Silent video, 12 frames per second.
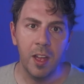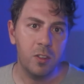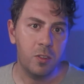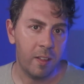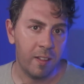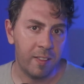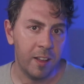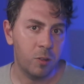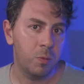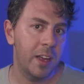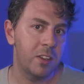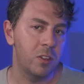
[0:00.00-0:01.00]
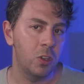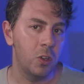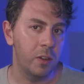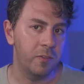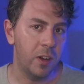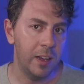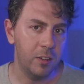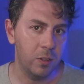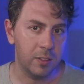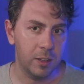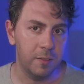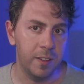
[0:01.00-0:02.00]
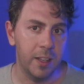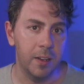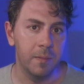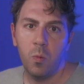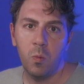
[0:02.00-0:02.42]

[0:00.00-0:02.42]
to the situation you find yourself in.